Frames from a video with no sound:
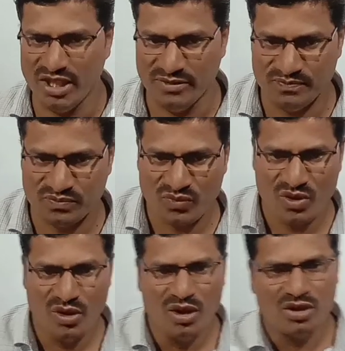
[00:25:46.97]
chain.
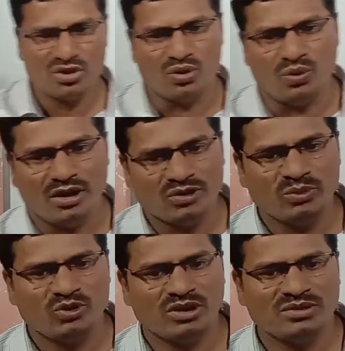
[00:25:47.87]
So what
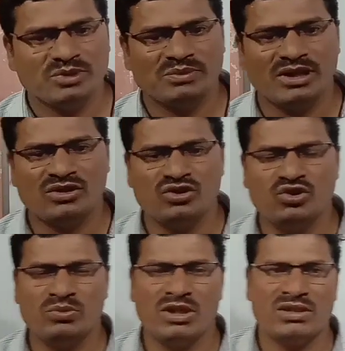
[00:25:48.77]
is meant by
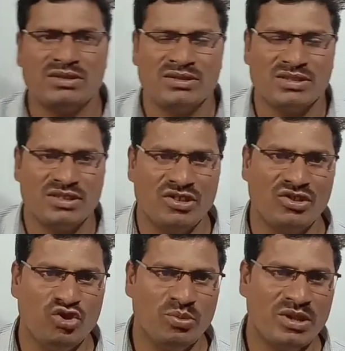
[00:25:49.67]
consumers?
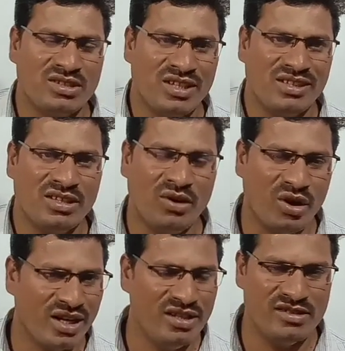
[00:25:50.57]
Consumers are the
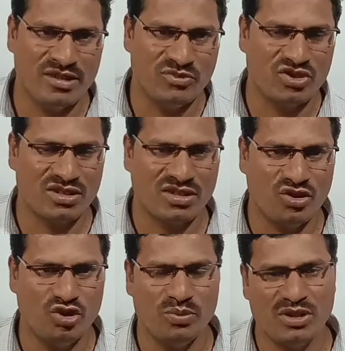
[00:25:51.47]
organisms.
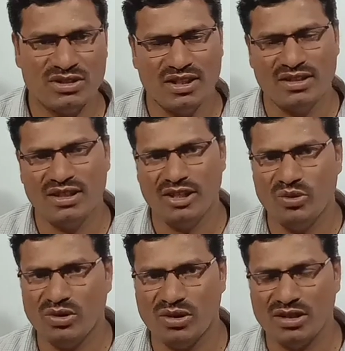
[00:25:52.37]
Consumers are the
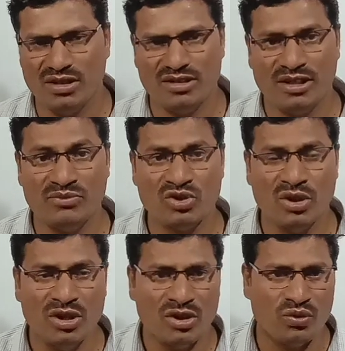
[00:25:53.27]
living organisms
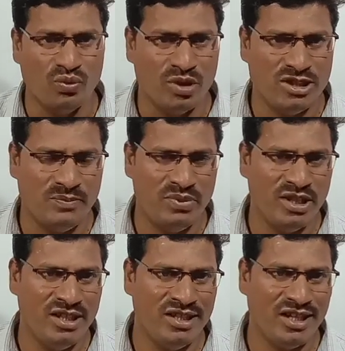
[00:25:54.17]
which
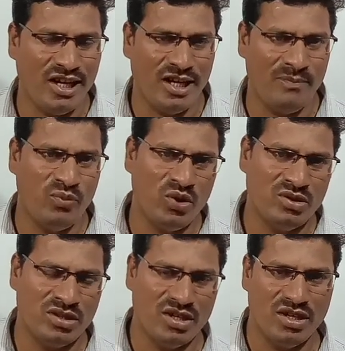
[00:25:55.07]
feed
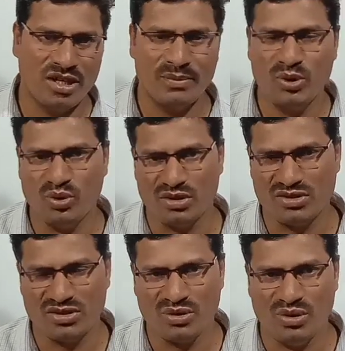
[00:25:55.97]
upon
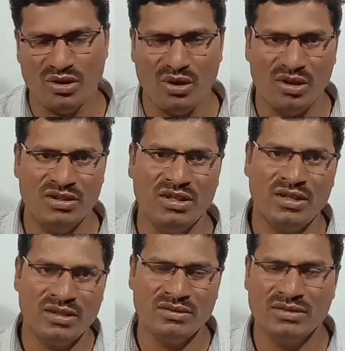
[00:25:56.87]
herbivores or
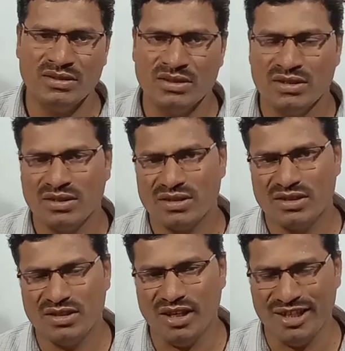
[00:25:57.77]
other
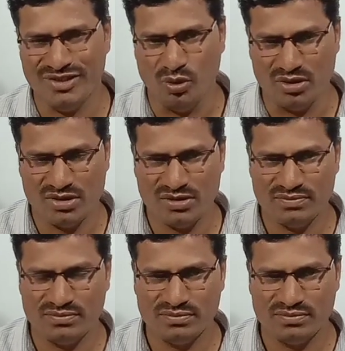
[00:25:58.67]
carnivores.